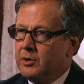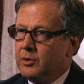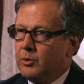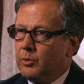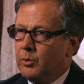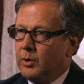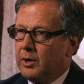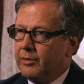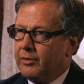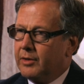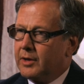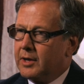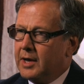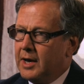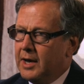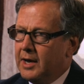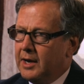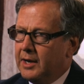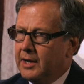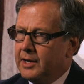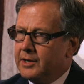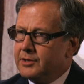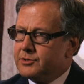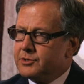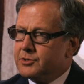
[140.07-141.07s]
While the
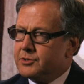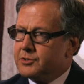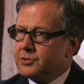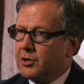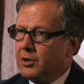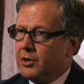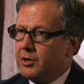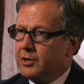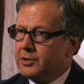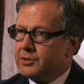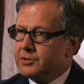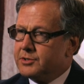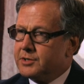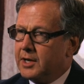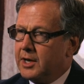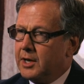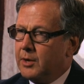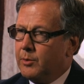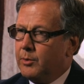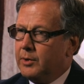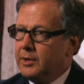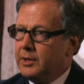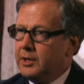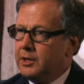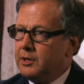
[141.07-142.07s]
guidelines are starting to say
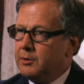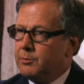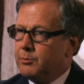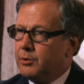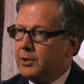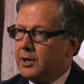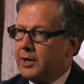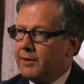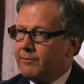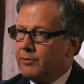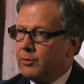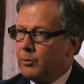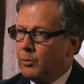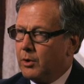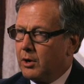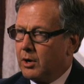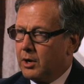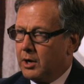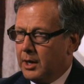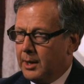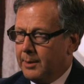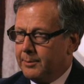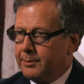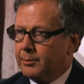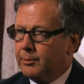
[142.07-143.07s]
we need to put everyone on
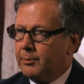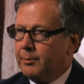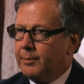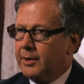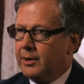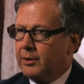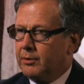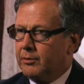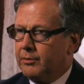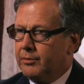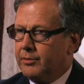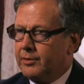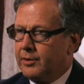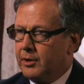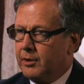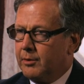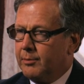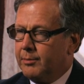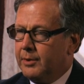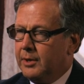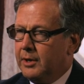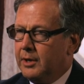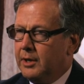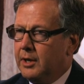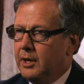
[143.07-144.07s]
optimal medical
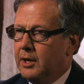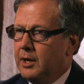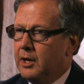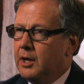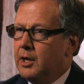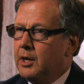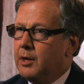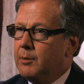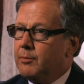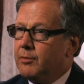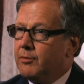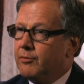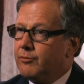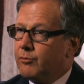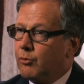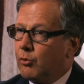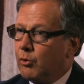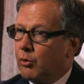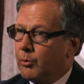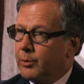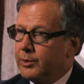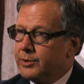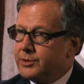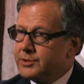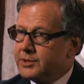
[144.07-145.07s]
therapy,
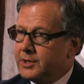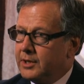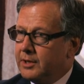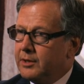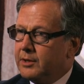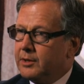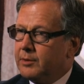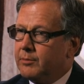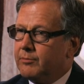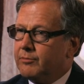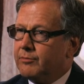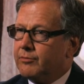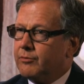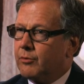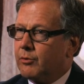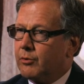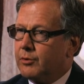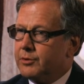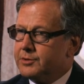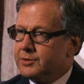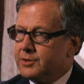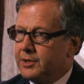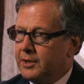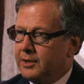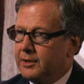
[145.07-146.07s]
before we send them for
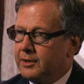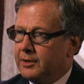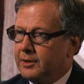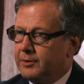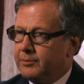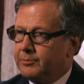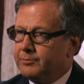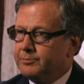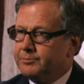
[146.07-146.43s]
stenting.